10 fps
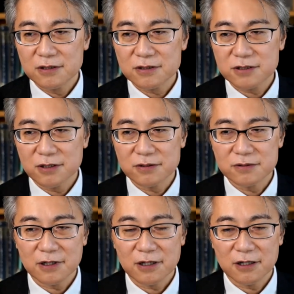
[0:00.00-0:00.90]

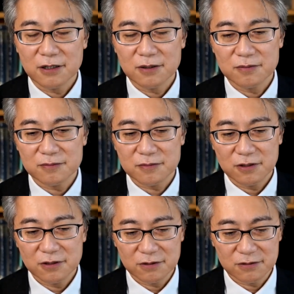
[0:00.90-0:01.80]
So,
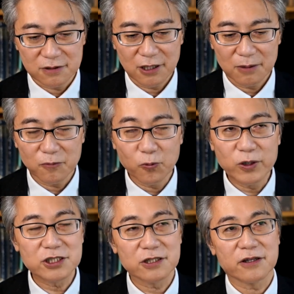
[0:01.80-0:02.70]
I'm
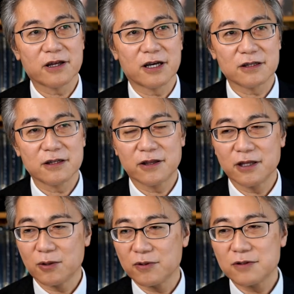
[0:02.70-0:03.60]
wishing that
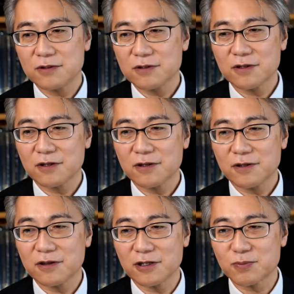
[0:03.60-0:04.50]
the
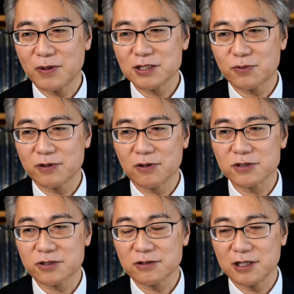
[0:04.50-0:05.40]
space will
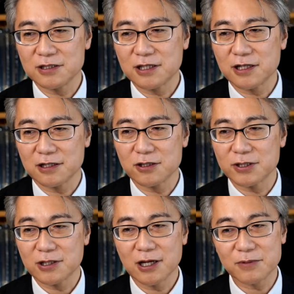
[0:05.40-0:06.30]
consolidate a little
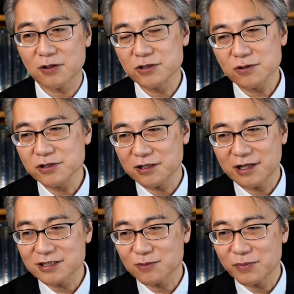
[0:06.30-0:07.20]
bit. Consolidate
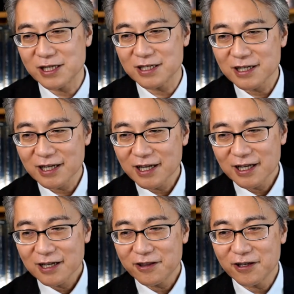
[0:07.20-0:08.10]
doesn't mean
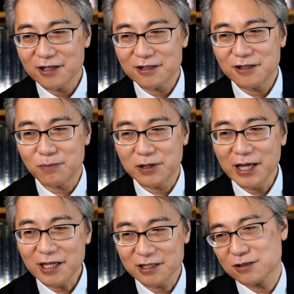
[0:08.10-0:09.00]
the
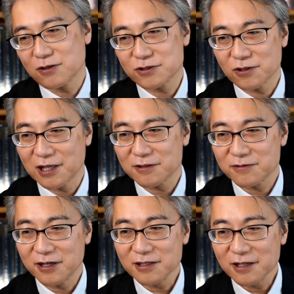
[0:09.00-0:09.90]
players consolidate,
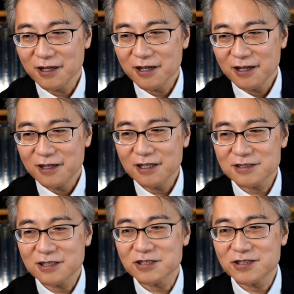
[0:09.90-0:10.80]
right?
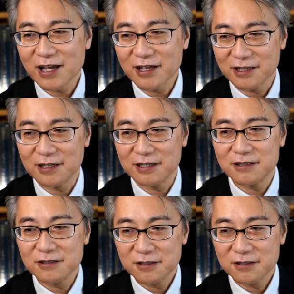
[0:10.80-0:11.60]
It's the standard.